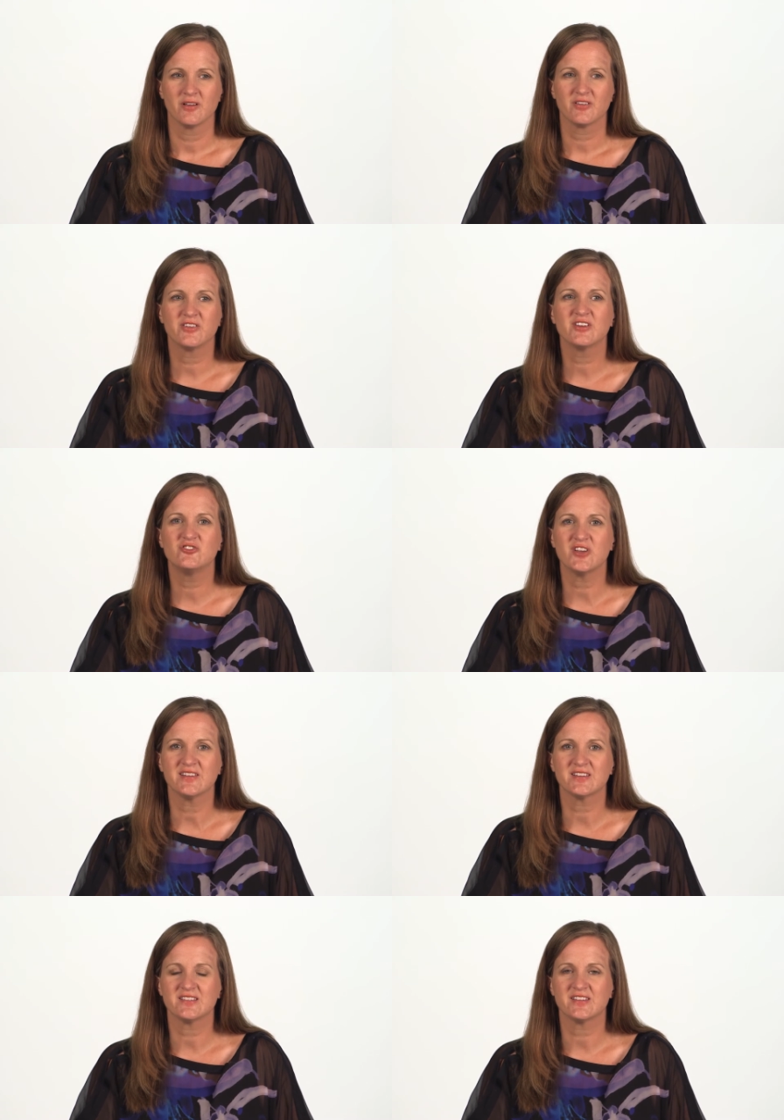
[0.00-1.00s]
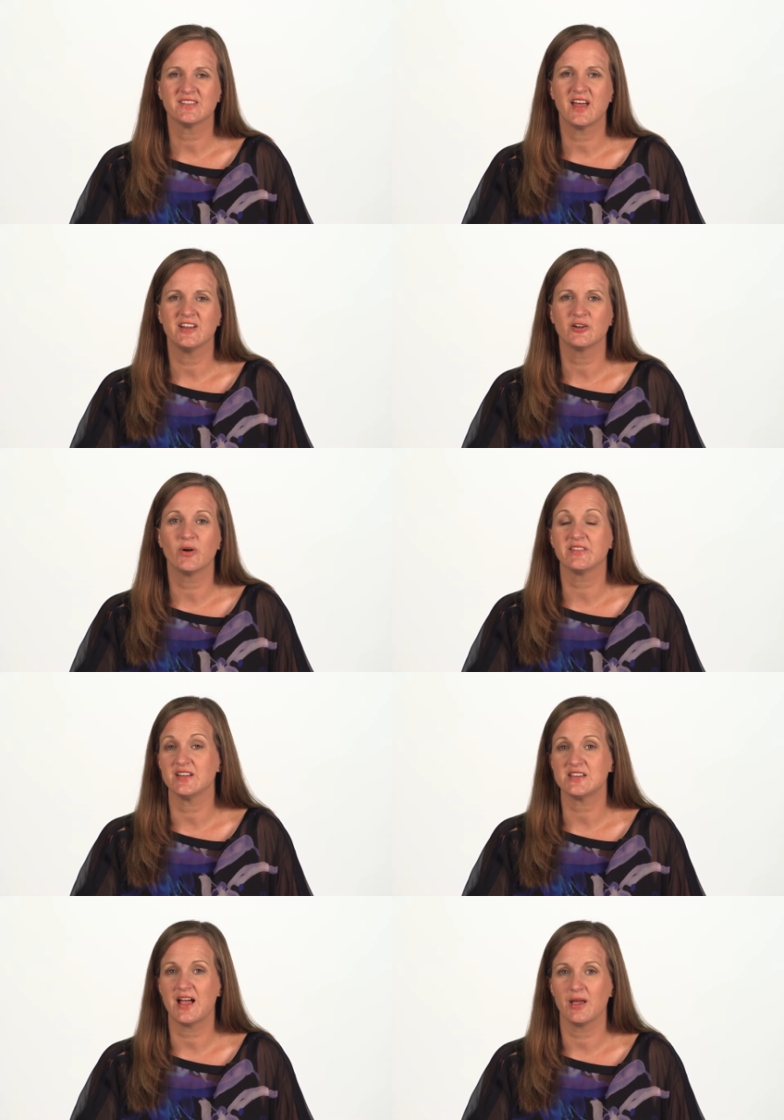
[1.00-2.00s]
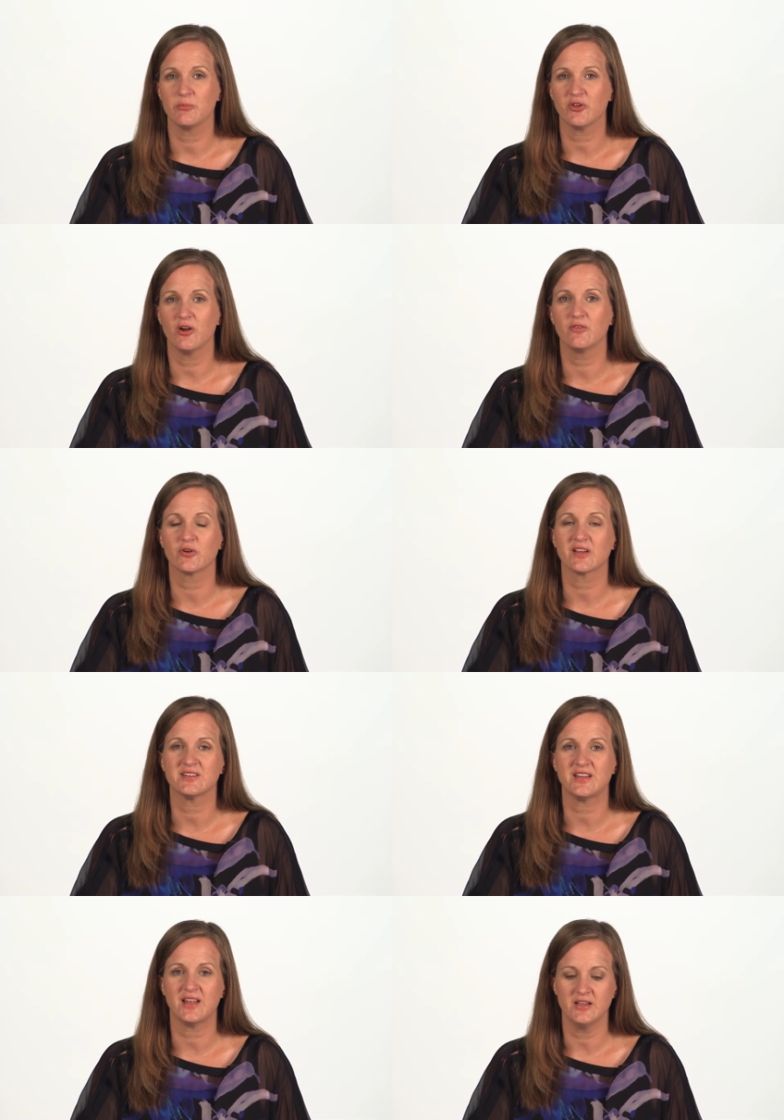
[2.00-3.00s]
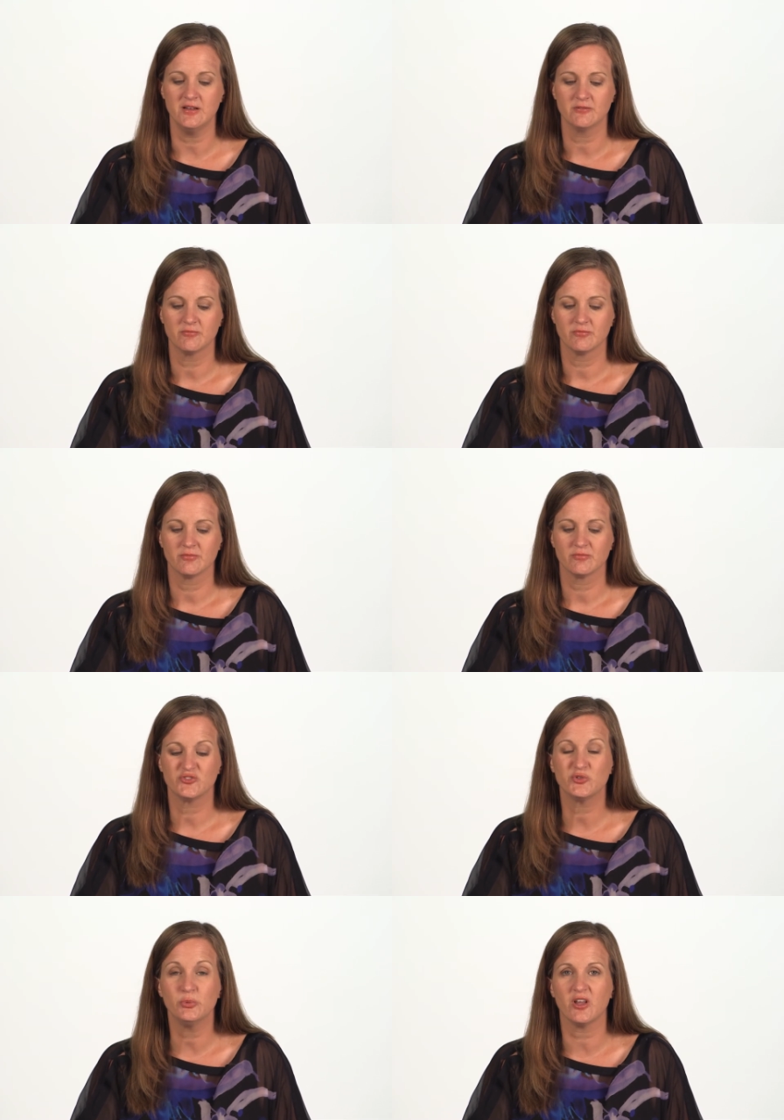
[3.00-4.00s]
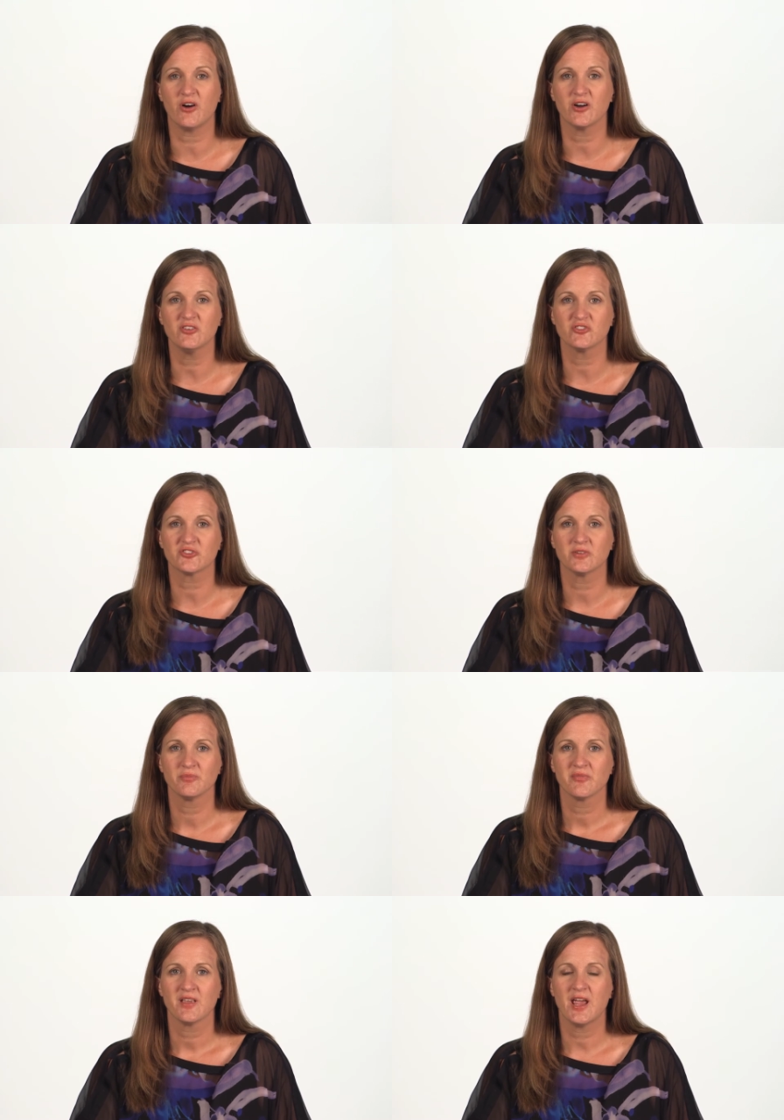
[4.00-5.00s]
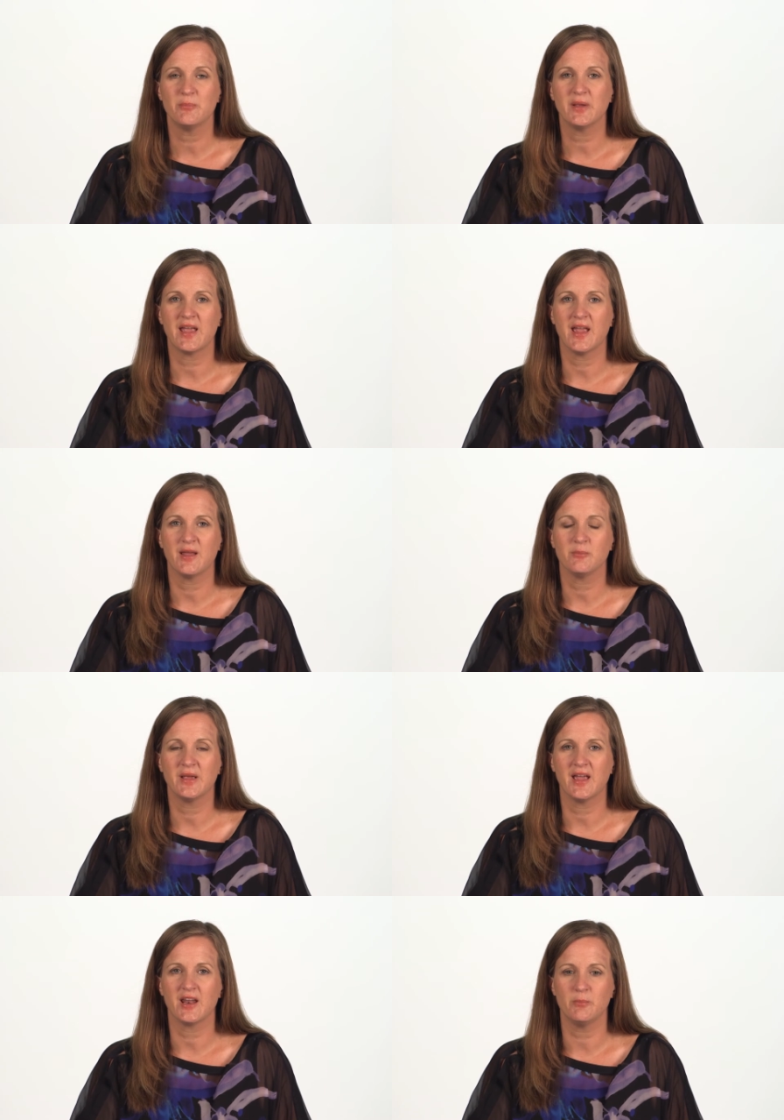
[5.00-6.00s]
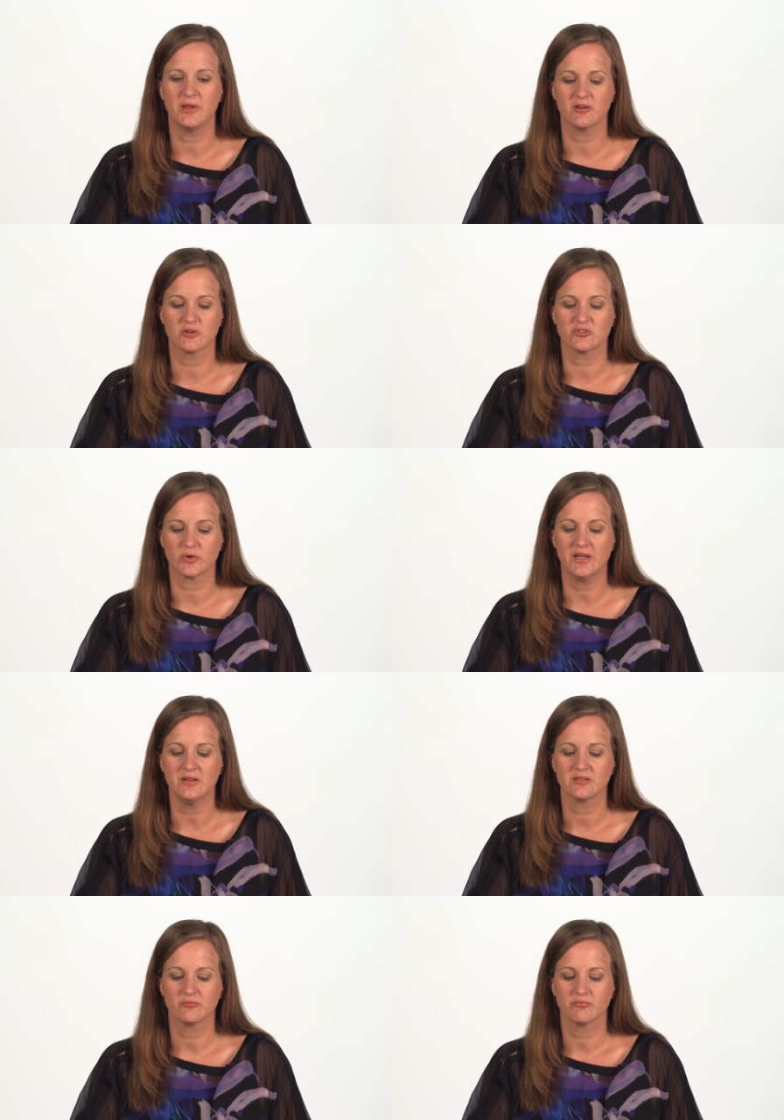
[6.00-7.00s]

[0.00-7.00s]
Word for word: suggests that it was at times overextended, too large, and began a bit of retreat.